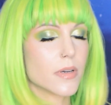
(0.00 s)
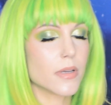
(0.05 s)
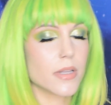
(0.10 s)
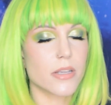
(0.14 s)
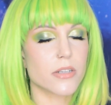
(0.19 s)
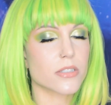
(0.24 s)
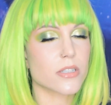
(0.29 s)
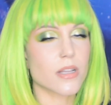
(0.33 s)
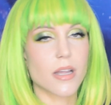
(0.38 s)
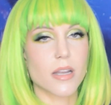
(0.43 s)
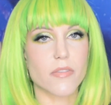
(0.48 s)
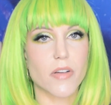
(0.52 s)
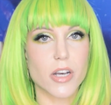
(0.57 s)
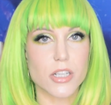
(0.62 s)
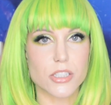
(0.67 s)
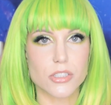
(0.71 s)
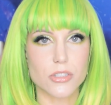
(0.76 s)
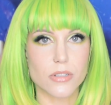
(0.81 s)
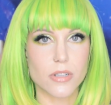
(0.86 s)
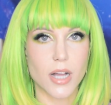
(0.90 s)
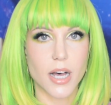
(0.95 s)
There's a lot of
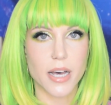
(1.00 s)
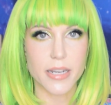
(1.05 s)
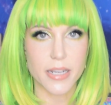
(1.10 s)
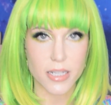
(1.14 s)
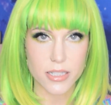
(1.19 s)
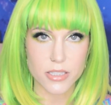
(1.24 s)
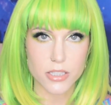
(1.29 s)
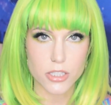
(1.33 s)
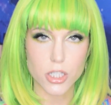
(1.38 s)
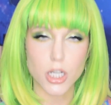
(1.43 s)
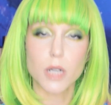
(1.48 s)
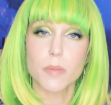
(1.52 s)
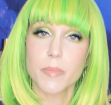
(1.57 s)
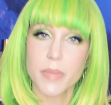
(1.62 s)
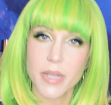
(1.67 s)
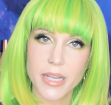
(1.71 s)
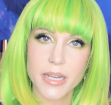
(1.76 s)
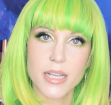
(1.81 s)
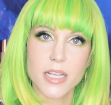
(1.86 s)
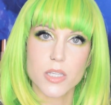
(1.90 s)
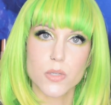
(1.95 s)
hustle on Instagram.
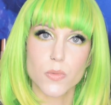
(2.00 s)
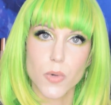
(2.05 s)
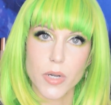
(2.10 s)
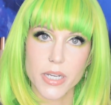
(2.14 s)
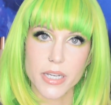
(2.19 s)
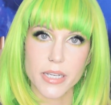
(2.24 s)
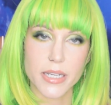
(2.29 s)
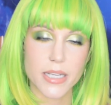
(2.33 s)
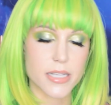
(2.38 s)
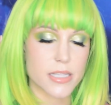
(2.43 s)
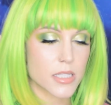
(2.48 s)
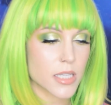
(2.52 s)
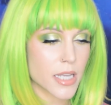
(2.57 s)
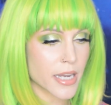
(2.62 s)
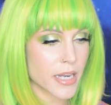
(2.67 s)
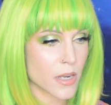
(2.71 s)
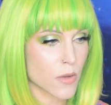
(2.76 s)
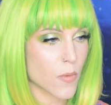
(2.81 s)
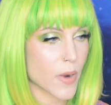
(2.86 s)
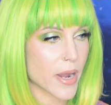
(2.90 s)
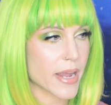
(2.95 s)
It is what it is.
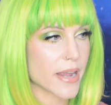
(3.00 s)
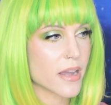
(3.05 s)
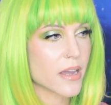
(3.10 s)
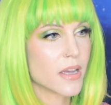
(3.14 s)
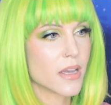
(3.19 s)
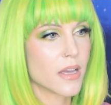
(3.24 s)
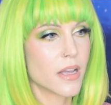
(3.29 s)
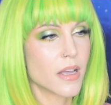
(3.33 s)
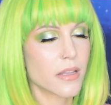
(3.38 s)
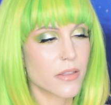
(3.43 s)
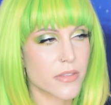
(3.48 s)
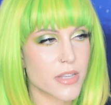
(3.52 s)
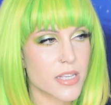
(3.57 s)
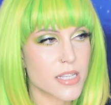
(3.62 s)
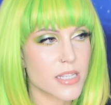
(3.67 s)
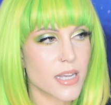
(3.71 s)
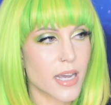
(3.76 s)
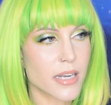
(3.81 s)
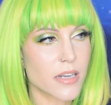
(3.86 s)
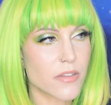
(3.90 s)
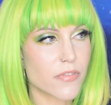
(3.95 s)
Anyway,
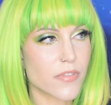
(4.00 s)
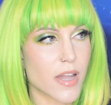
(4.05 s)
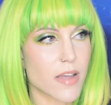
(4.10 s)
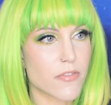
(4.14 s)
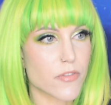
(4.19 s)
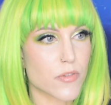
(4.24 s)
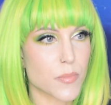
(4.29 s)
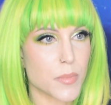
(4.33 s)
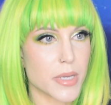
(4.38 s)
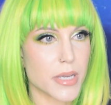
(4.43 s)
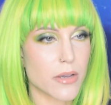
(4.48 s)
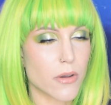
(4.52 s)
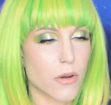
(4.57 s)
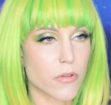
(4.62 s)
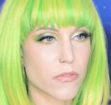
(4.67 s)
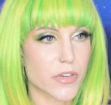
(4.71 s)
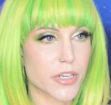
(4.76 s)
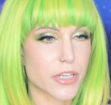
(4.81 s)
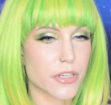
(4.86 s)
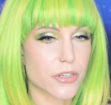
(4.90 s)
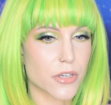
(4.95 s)
this kind of left me
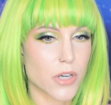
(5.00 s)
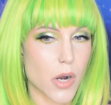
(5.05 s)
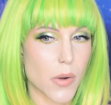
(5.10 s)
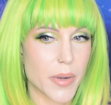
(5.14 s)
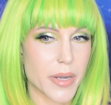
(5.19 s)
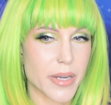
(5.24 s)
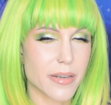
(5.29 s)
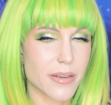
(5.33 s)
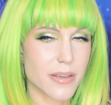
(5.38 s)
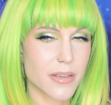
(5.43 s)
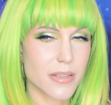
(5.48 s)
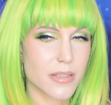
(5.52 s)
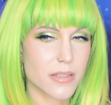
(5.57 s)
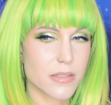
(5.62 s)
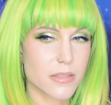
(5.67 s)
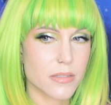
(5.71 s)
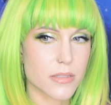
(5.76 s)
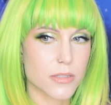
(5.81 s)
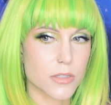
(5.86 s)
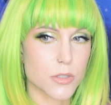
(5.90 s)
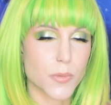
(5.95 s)
over here going,
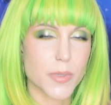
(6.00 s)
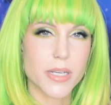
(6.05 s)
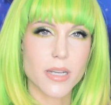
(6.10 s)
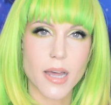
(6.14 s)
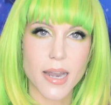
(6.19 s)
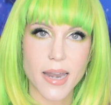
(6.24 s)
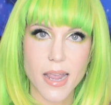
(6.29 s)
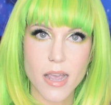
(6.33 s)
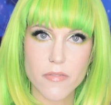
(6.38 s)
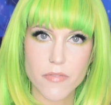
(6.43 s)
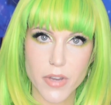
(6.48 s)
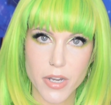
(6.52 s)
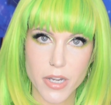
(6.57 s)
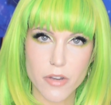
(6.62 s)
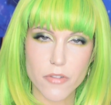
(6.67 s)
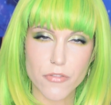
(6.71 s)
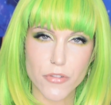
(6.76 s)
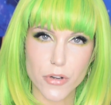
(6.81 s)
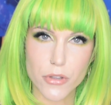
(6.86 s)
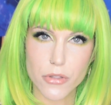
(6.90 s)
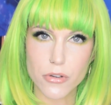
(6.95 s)
do we not have any
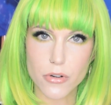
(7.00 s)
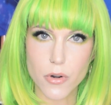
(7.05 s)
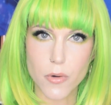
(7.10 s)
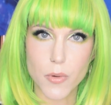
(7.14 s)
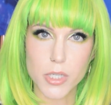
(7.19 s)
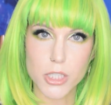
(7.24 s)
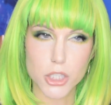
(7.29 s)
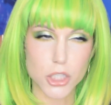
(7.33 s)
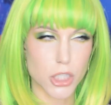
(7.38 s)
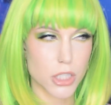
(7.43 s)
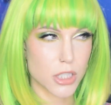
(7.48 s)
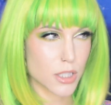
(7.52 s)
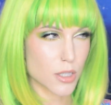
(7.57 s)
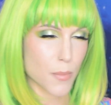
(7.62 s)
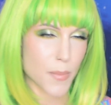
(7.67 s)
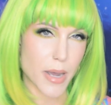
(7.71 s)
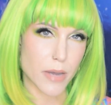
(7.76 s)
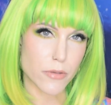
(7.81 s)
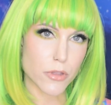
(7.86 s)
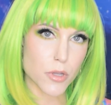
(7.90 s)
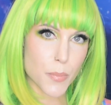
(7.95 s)
further questions
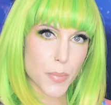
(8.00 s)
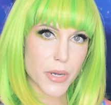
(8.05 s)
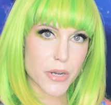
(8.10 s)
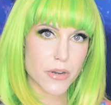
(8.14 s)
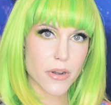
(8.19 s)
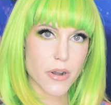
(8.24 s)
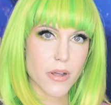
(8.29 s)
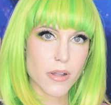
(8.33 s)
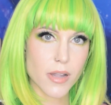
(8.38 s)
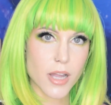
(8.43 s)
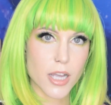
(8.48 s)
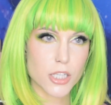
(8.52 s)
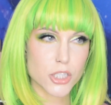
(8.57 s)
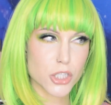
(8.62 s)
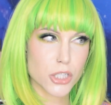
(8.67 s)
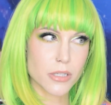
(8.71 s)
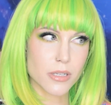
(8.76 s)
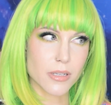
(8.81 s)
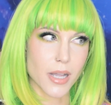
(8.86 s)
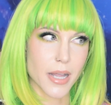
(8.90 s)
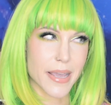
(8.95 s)
about the pear
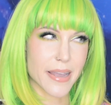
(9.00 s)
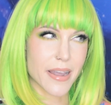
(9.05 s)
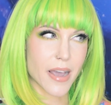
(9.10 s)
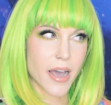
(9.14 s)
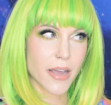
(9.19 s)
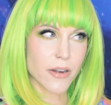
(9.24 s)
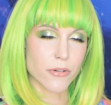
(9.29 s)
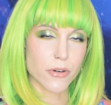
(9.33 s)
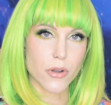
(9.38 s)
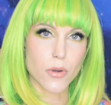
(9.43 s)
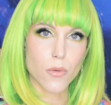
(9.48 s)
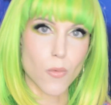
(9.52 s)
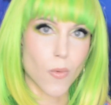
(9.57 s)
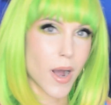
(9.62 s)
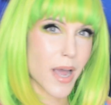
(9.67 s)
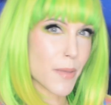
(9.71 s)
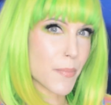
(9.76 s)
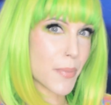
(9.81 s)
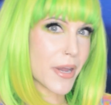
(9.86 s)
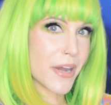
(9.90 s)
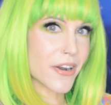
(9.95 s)
collection? Like, I don't know,
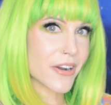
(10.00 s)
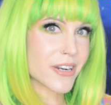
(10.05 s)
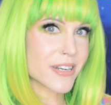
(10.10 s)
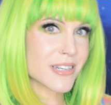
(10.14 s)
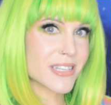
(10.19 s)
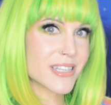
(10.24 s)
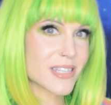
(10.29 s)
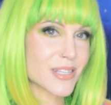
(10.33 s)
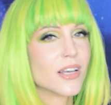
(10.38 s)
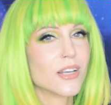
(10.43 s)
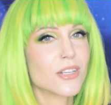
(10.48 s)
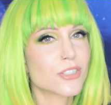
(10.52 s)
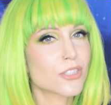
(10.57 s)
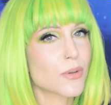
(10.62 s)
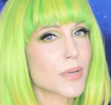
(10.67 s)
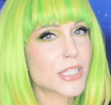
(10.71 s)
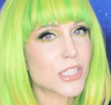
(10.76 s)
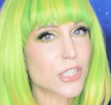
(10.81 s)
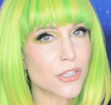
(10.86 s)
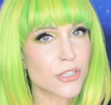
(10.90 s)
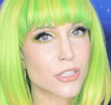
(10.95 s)
why pears? So
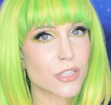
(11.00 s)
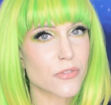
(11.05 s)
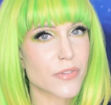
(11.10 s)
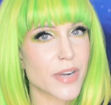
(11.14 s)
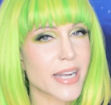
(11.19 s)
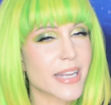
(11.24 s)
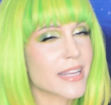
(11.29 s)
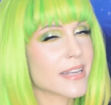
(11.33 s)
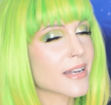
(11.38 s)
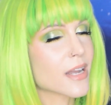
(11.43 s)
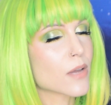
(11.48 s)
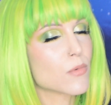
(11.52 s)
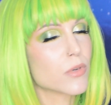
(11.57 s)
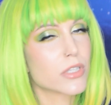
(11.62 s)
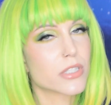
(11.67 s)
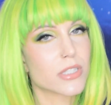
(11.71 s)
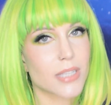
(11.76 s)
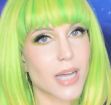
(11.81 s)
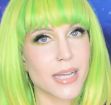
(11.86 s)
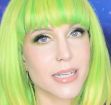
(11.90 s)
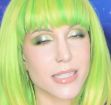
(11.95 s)
I turned to Reddit and I
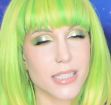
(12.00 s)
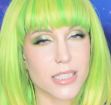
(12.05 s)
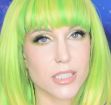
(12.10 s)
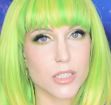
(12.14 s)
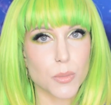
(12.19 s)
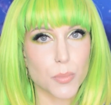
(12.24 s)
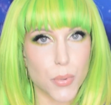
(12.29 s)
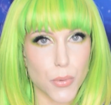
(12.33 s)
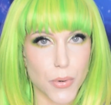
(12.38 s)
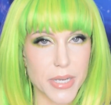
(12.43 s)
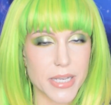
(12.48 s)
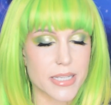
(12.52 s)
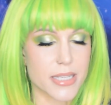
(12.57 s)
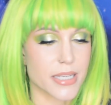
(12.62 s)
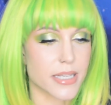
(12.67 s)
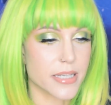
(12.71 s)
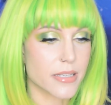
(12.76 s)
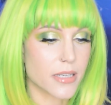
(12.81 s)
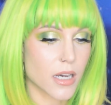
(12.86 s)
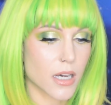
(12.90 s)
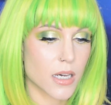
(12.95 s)
was not disappointed.